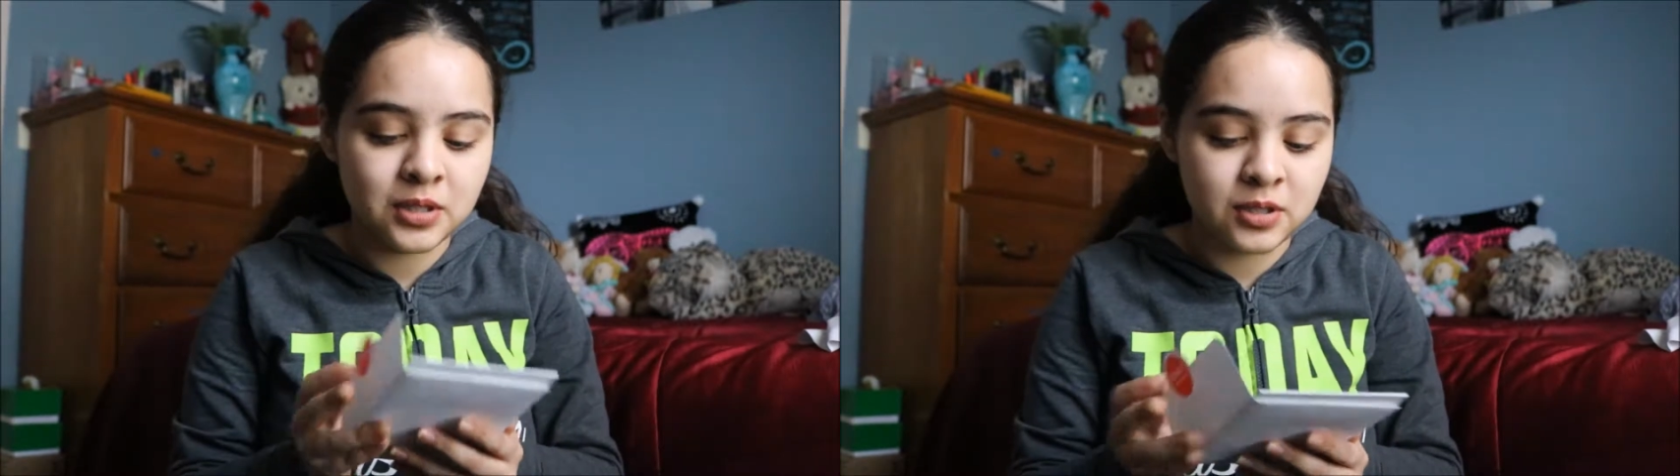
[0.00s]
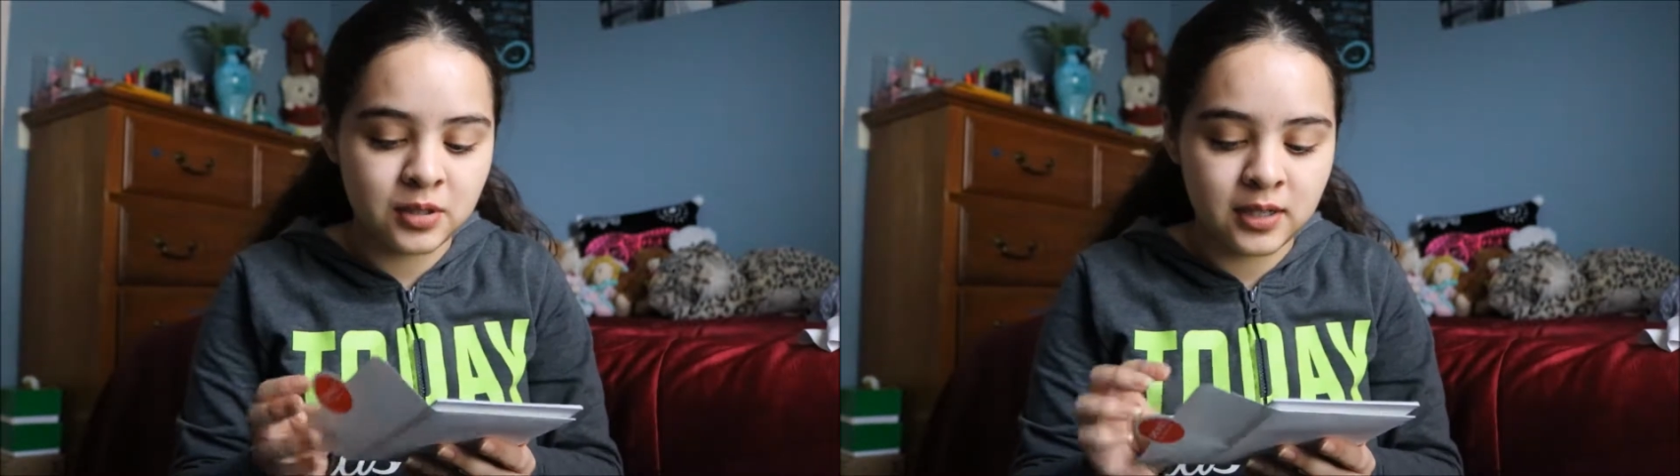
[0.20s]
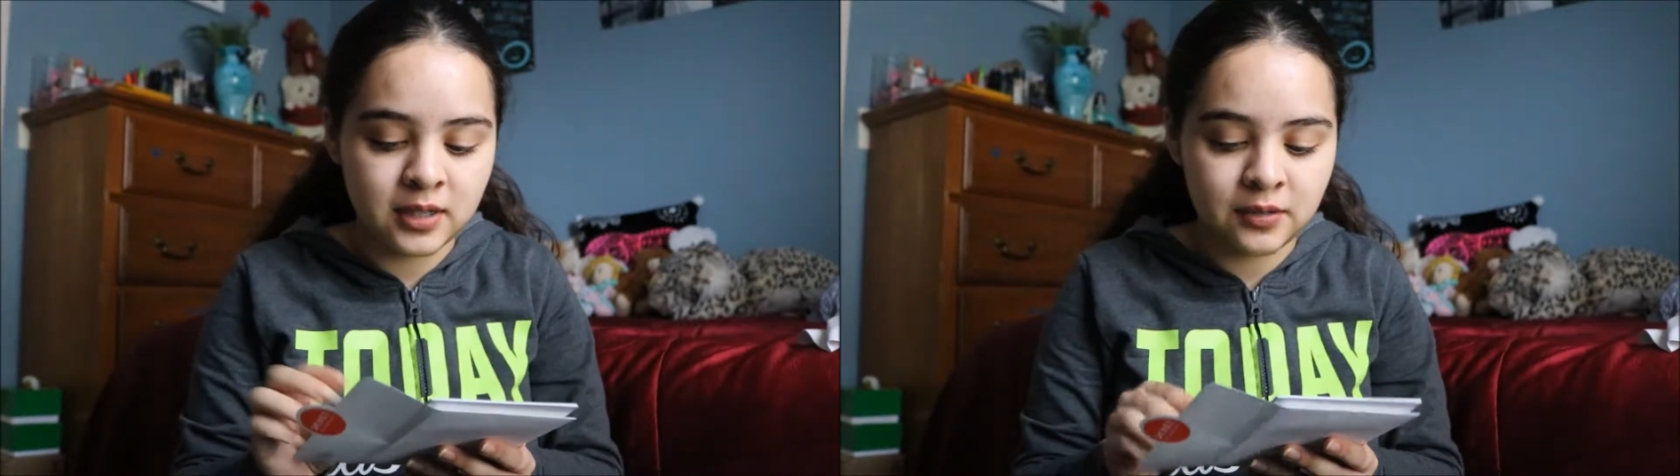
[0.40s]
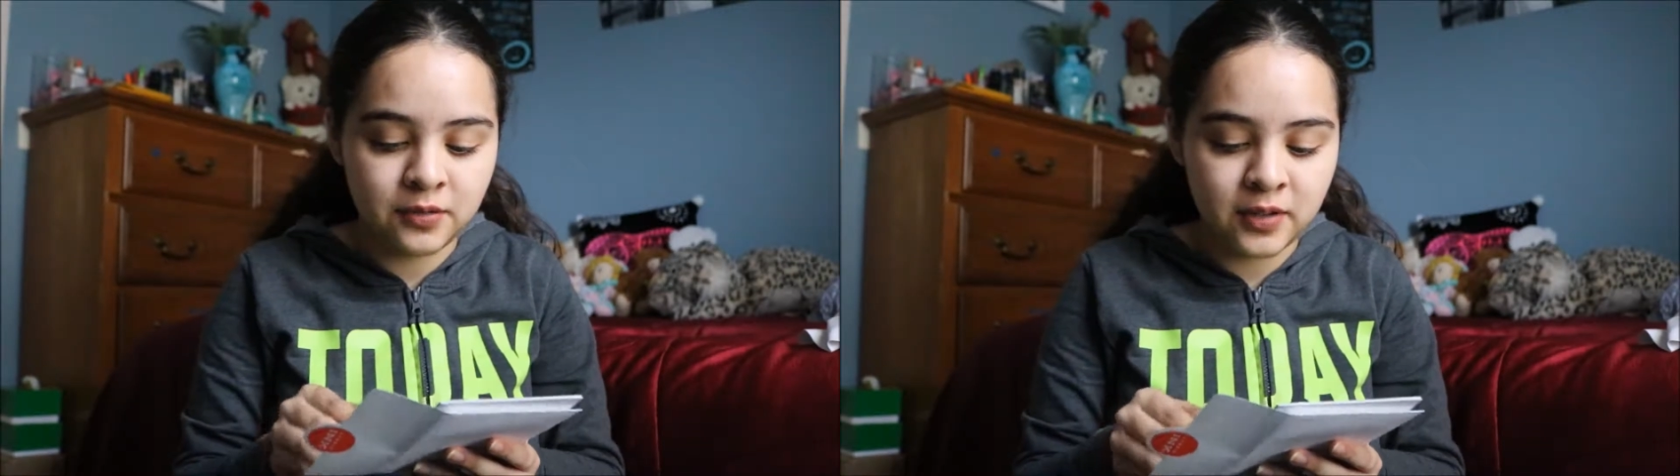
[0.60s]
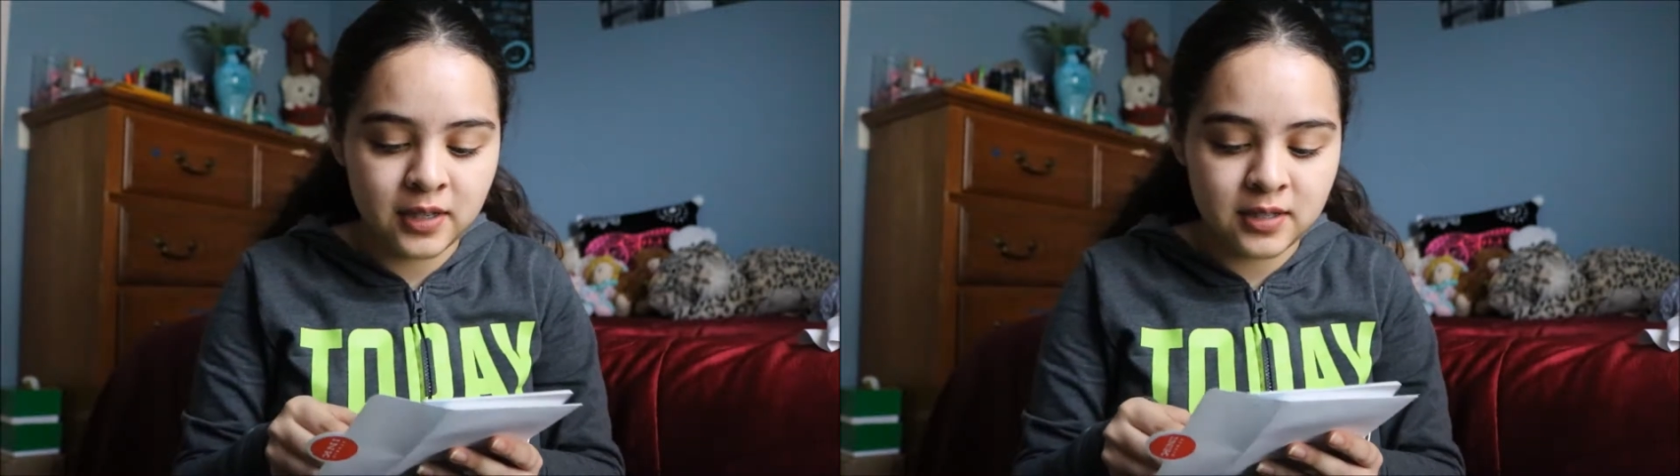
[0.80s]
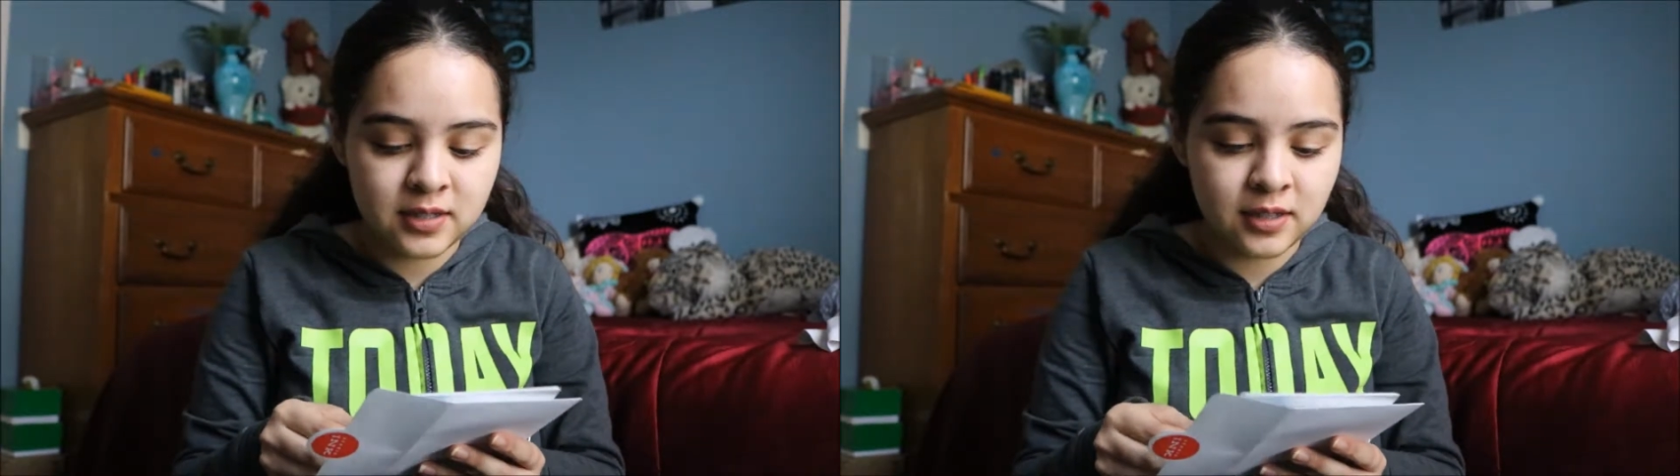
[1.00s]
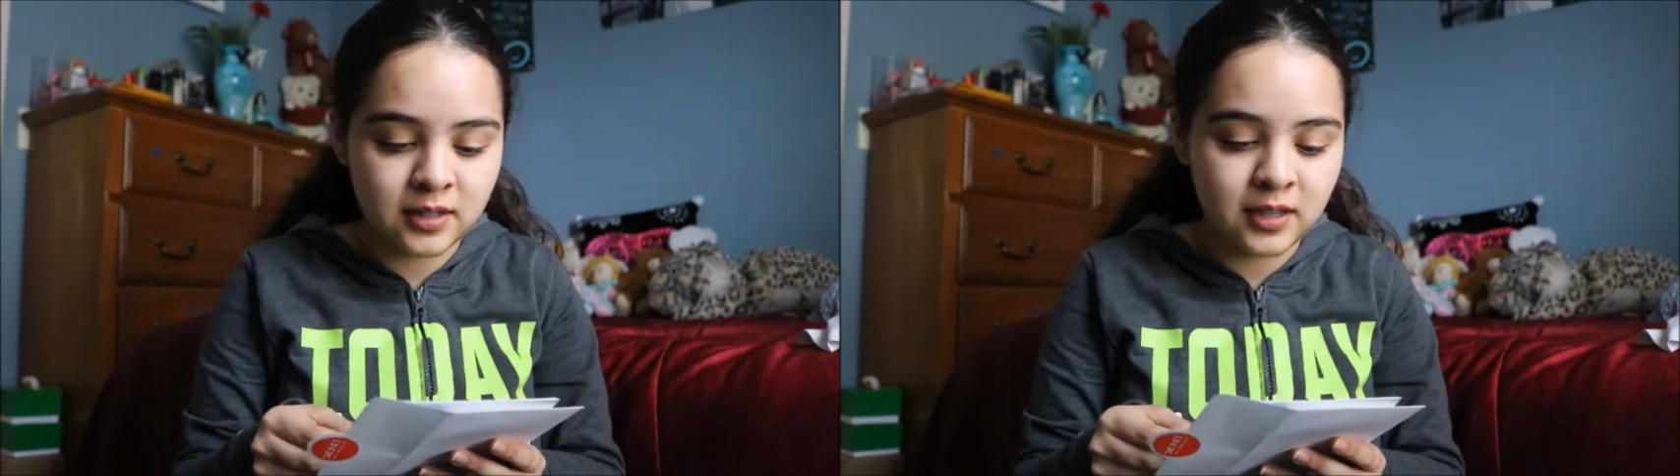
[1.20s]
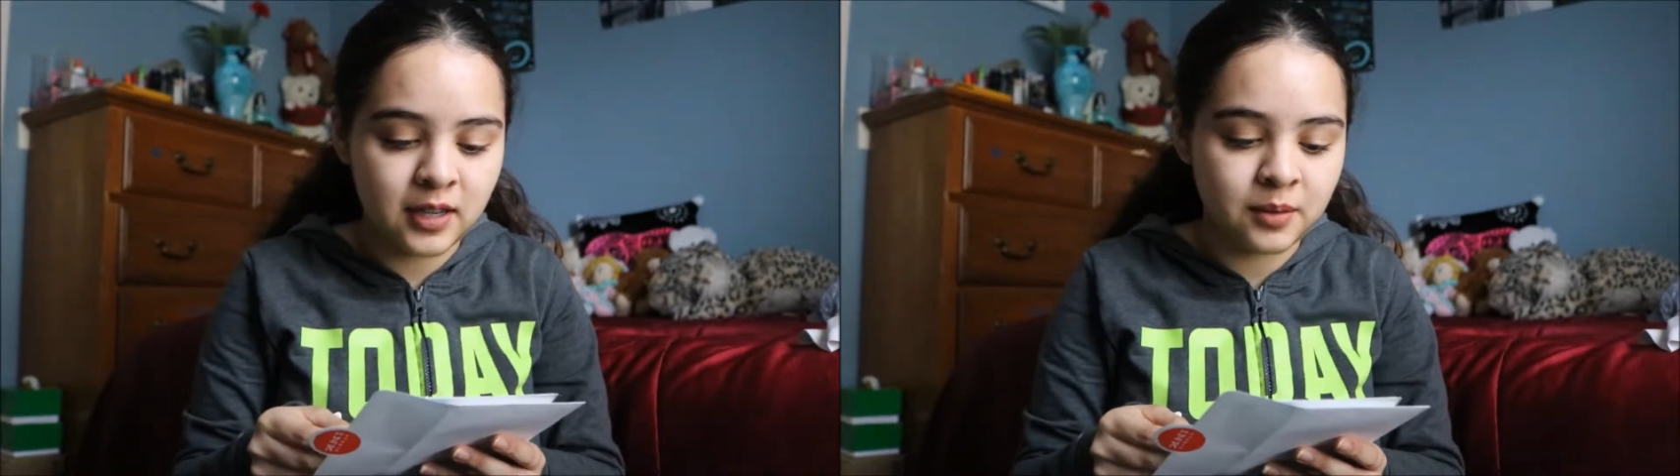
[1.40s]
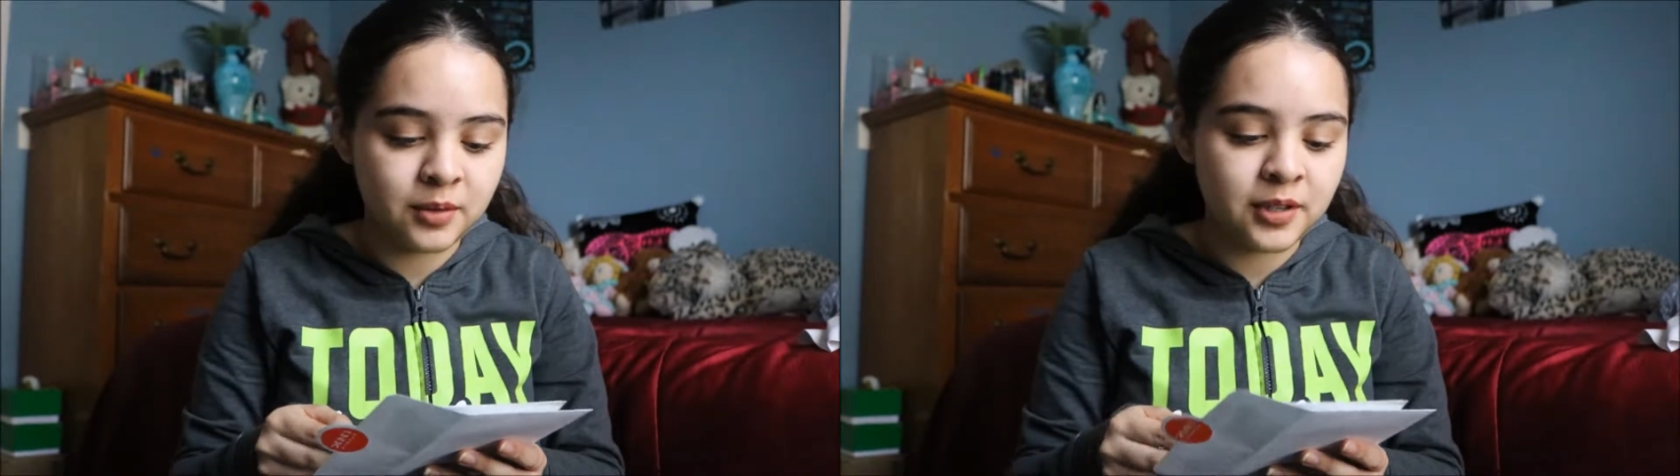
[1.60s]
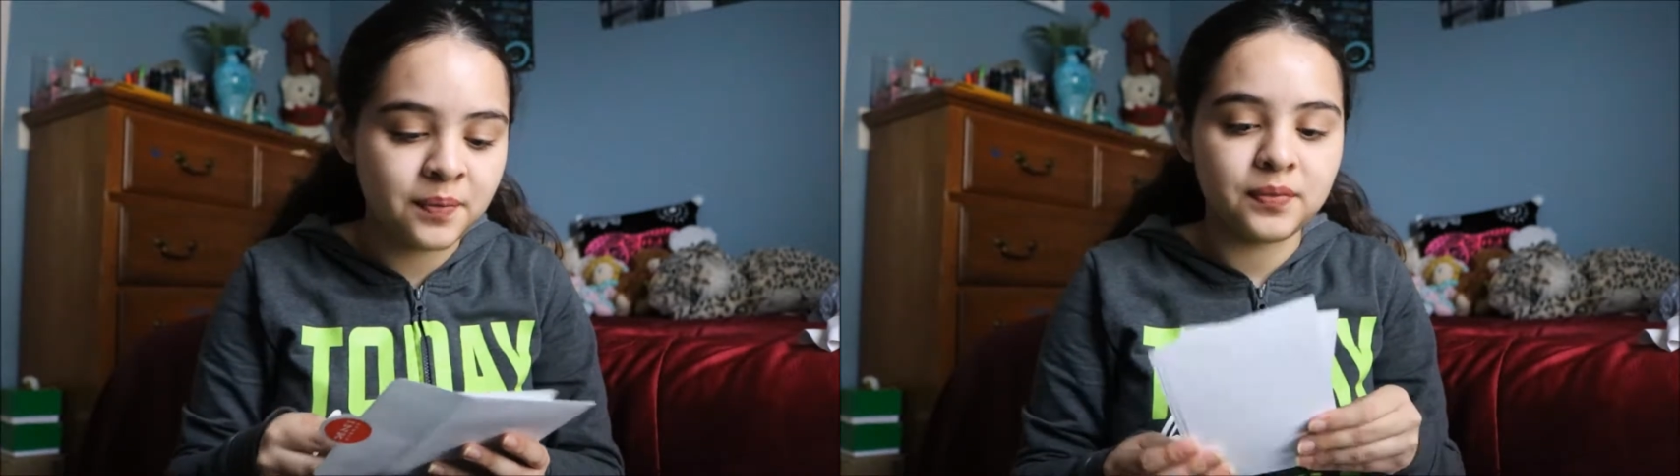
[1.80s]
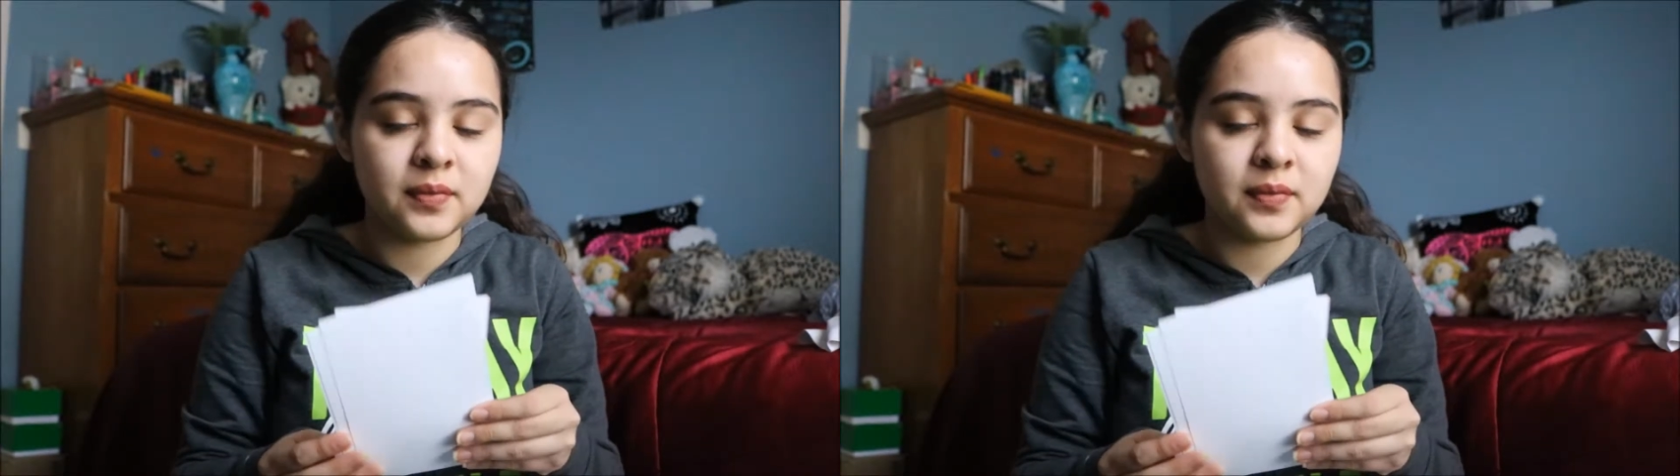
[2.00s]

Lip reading: her face on camera